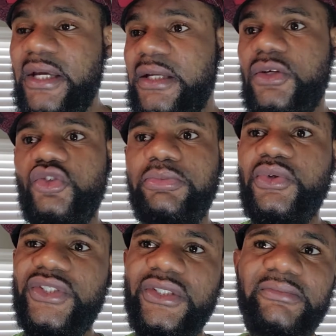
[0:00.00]
those
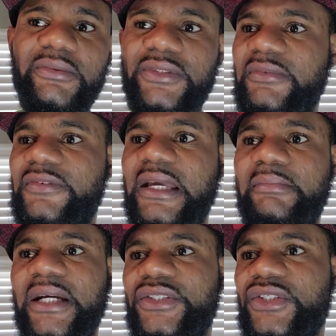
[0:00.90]
books, some of them
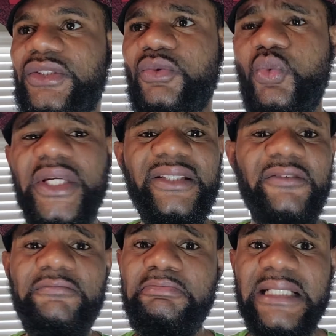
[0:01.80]
are just a waste of
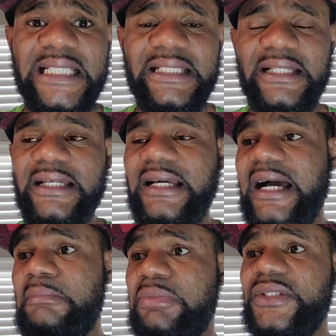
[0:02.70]
money.
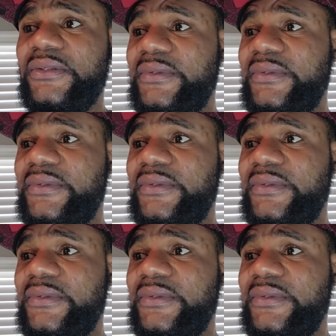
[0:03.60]
I bought